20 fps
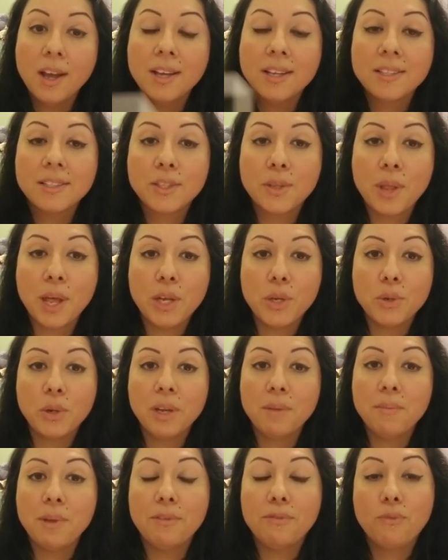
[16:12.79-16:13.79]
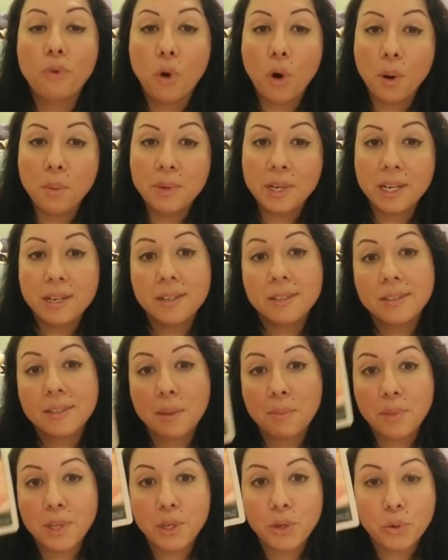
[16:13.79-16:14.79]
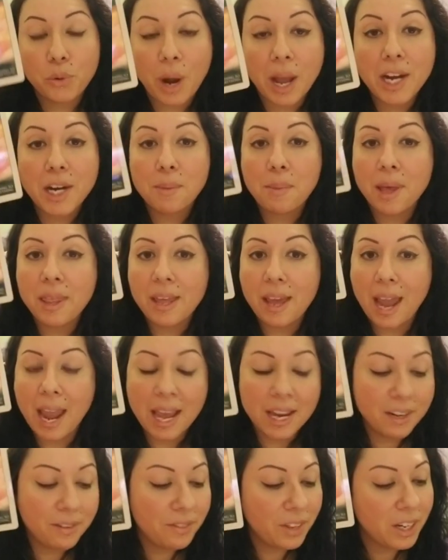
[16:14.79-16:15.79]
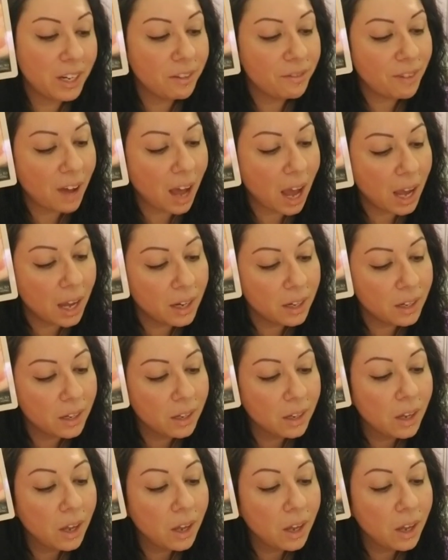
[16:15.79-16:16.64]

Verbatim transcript: so that you can be formed into something greater by the hand of the divine.